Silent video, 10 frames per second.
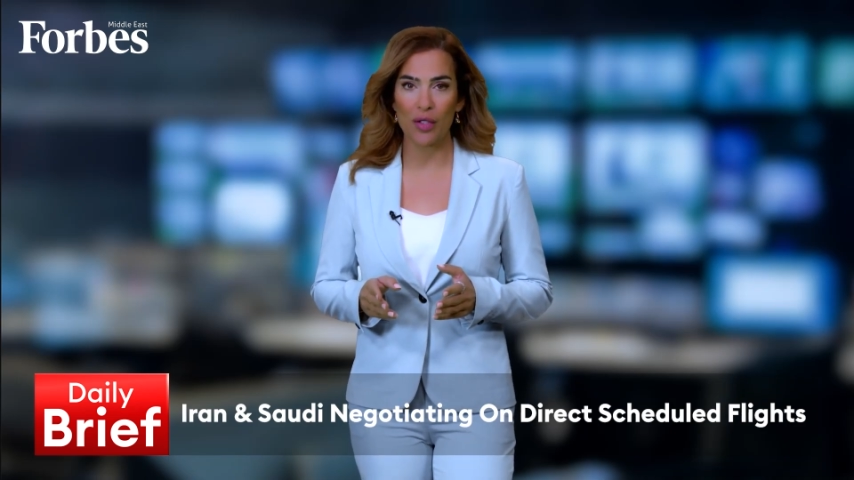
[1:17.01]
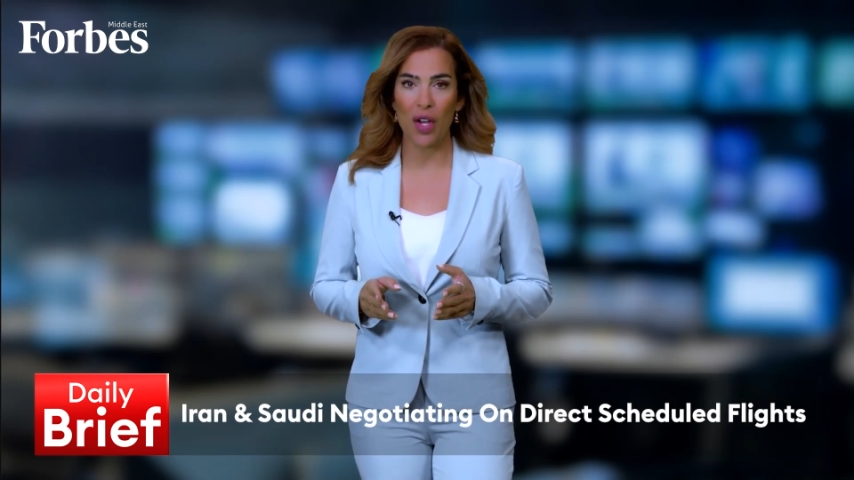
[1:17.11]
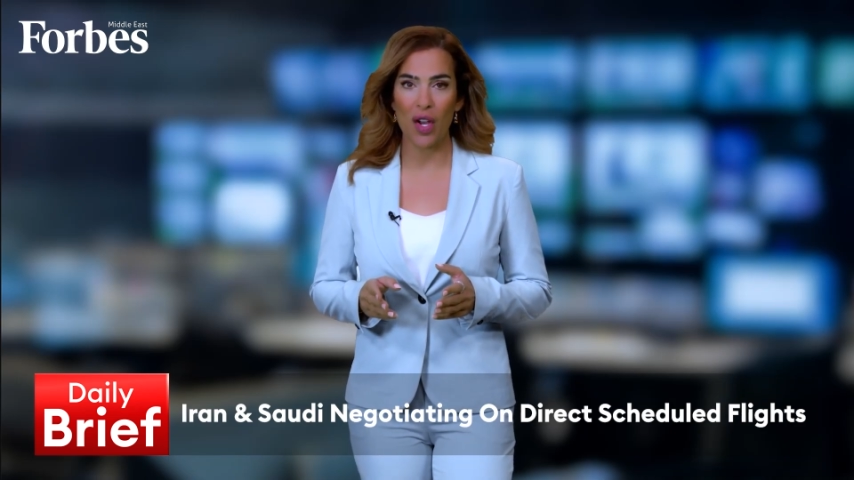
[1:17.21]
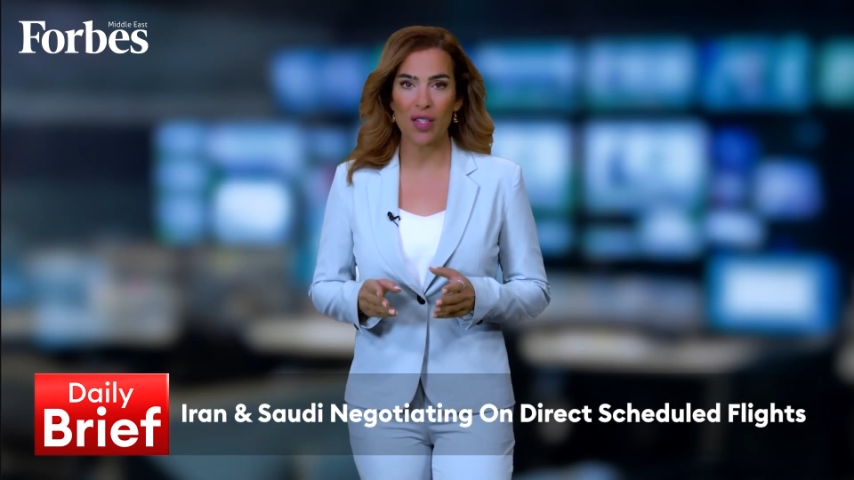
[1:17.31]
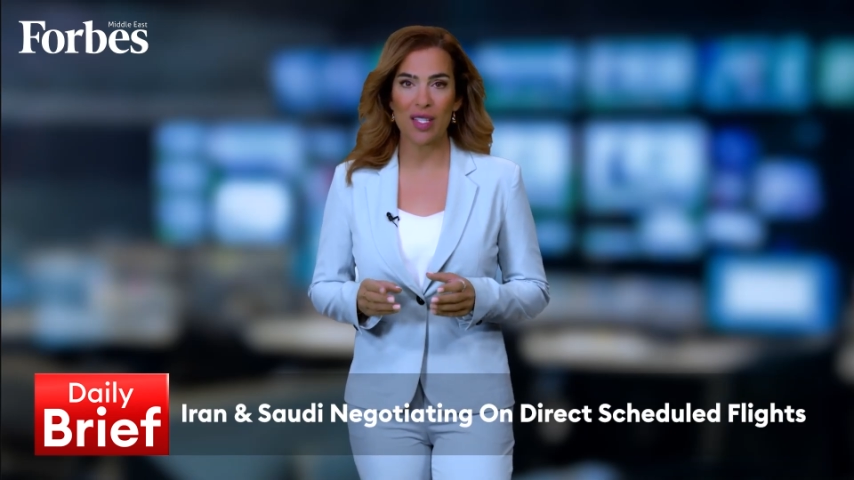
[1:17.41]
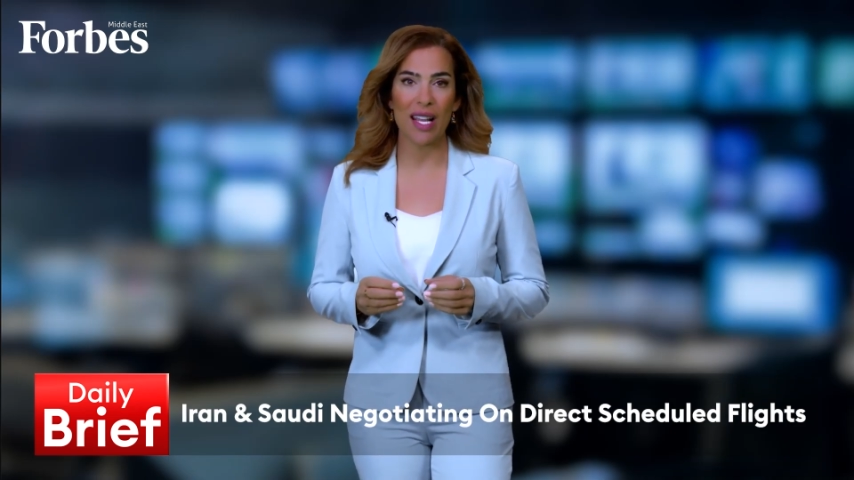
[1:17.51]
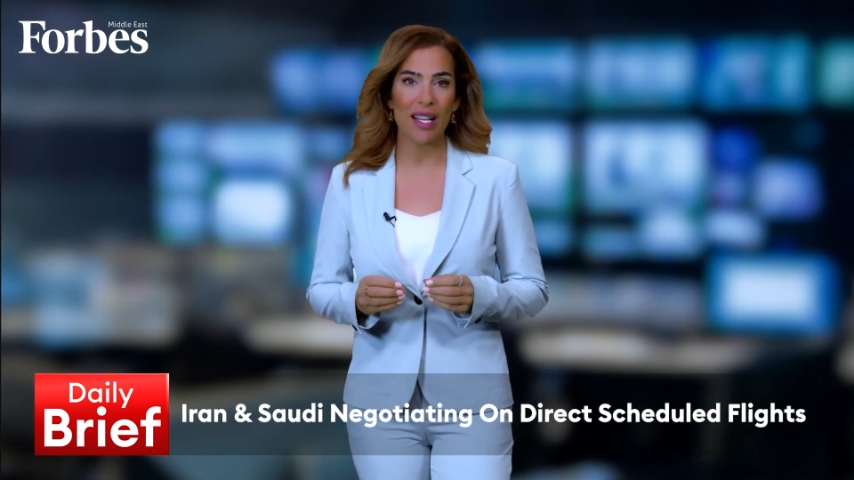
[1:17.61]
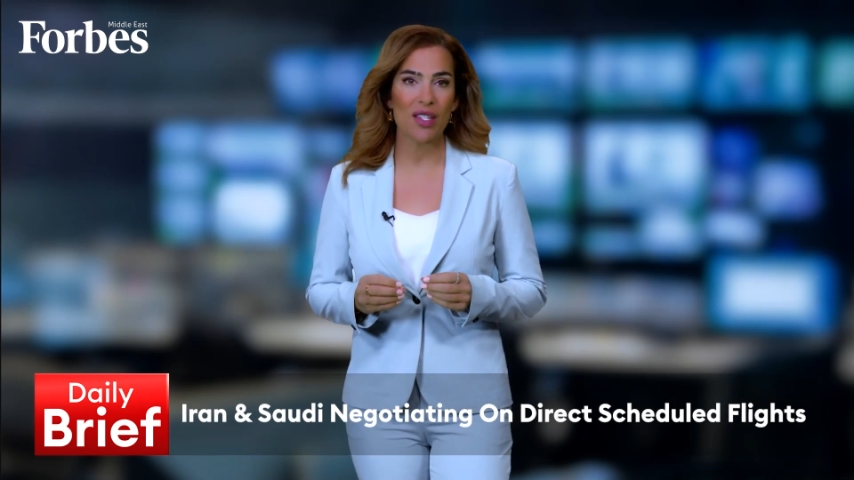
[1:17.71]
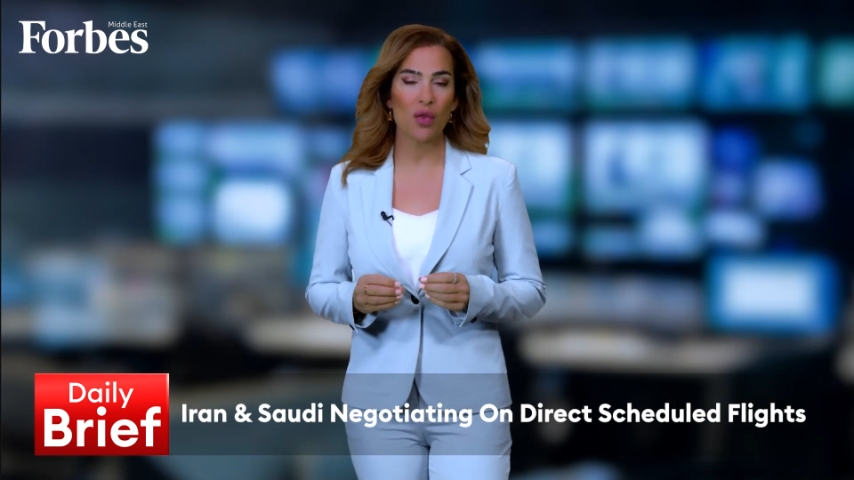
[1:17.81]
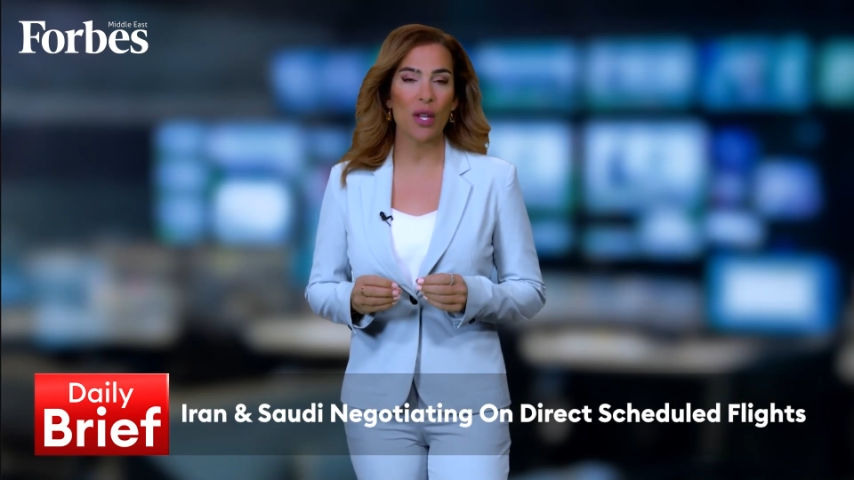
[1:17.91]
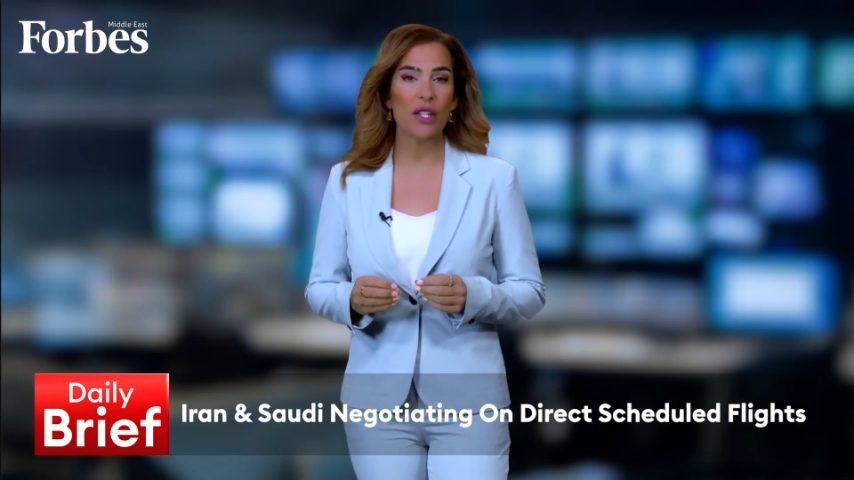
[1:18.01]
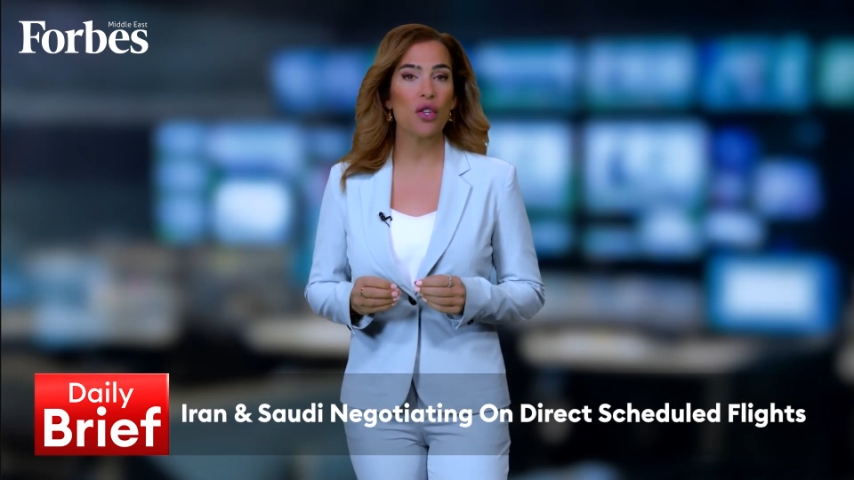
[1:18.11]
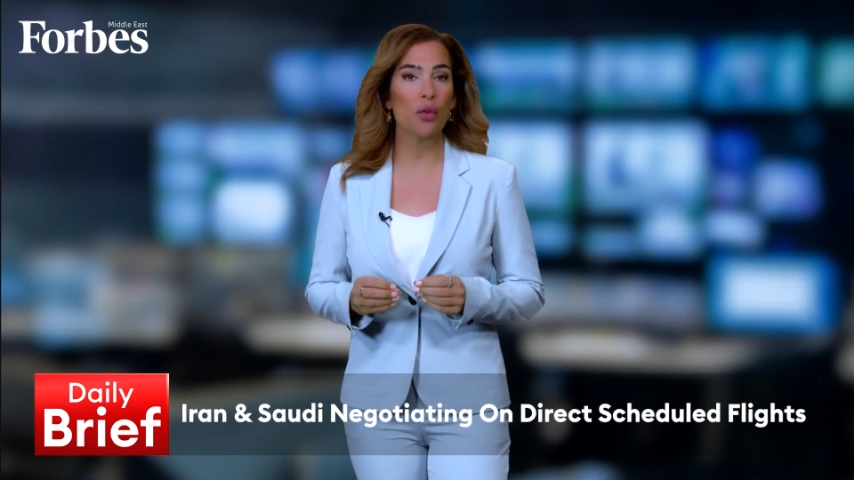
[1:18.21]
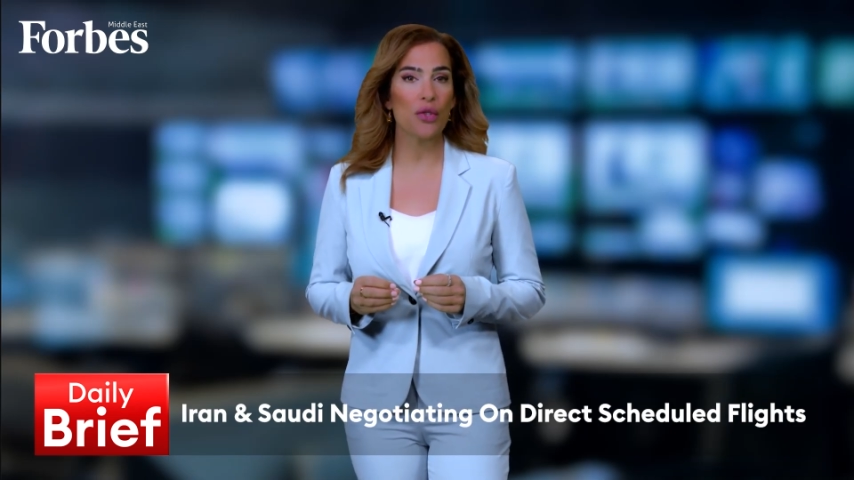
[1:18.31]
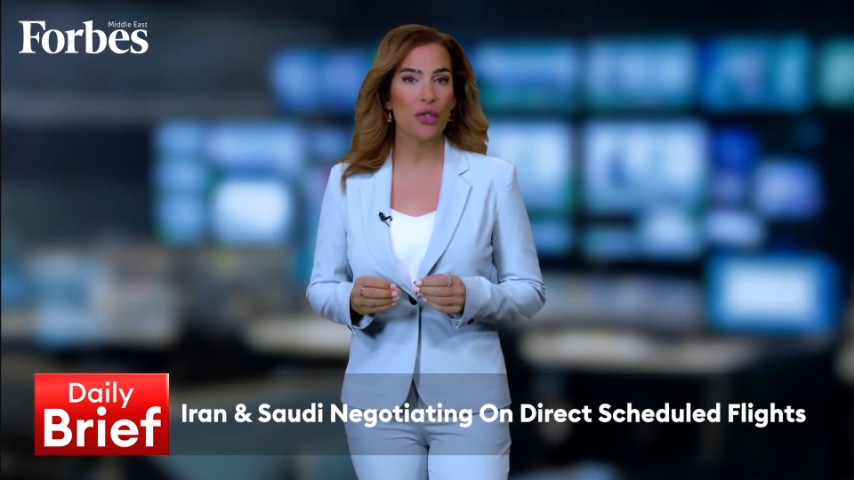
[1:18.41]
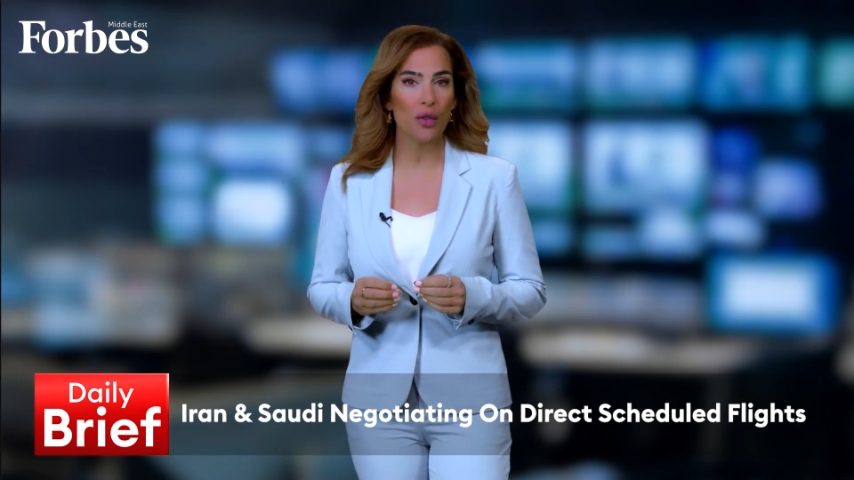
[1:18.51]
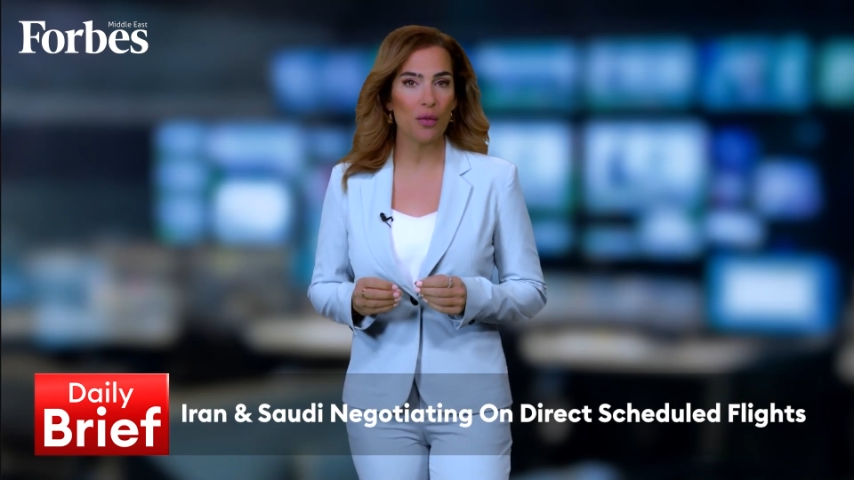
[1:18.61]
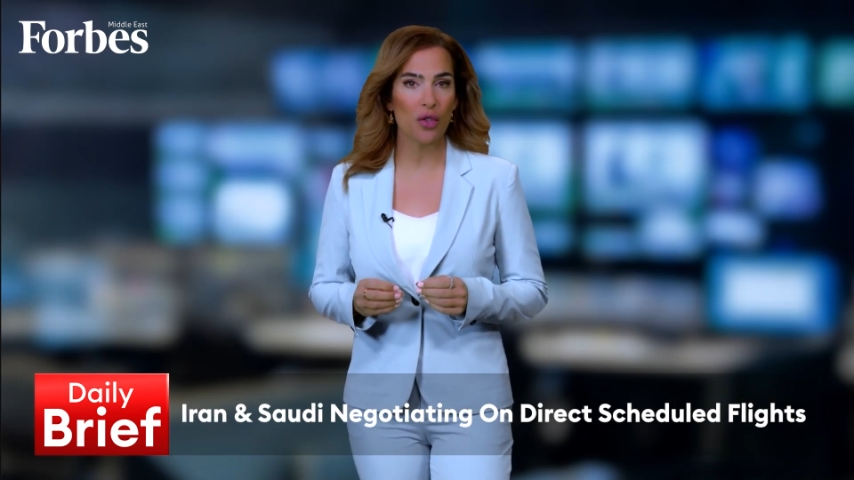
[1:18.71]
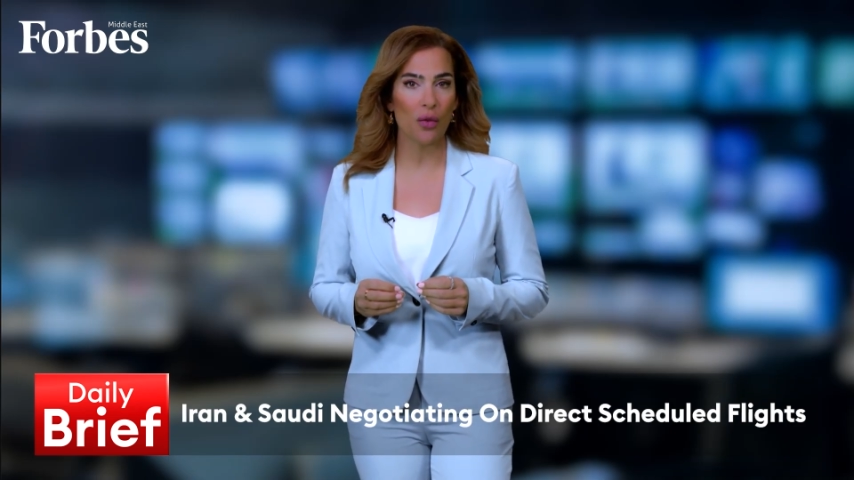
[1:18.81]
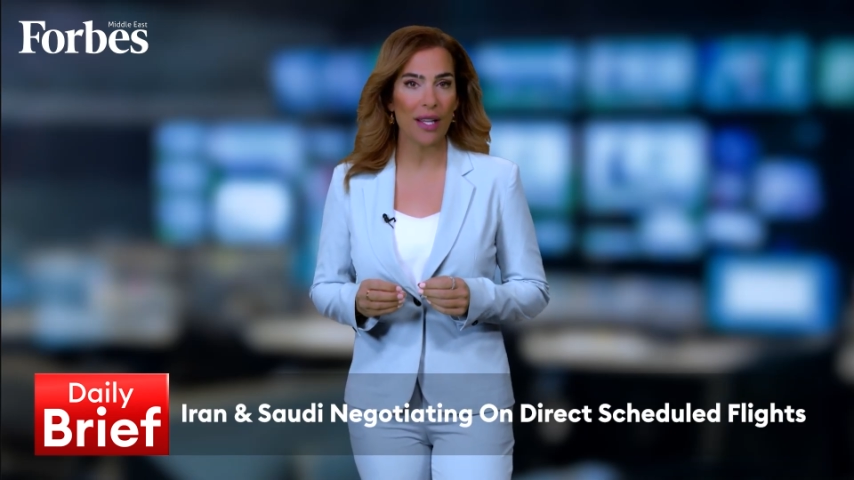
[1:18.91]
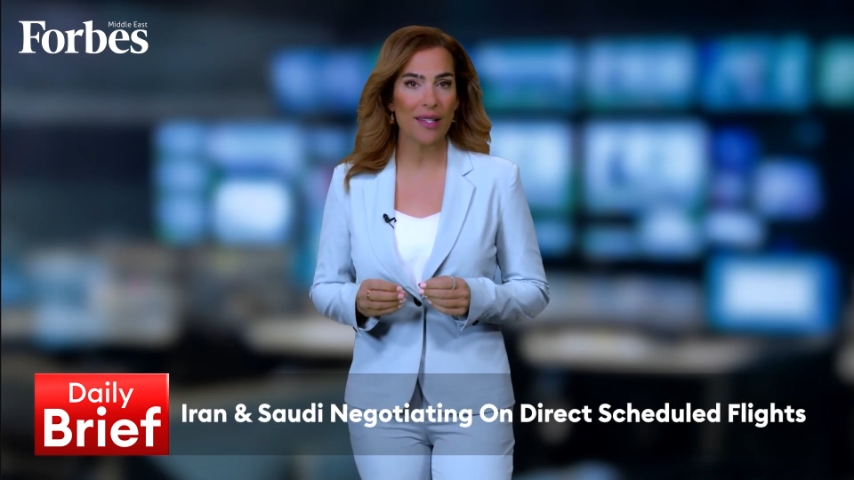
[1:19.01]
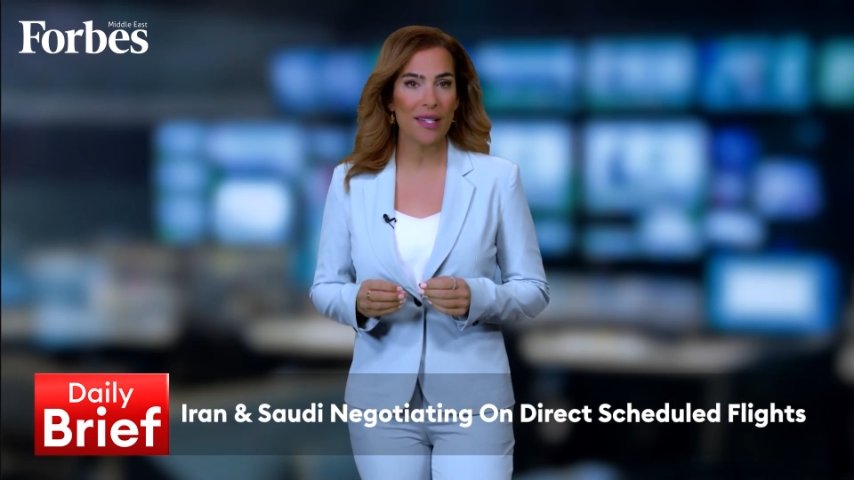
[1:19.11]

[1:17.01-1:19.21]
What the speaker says: talks next week to resume direct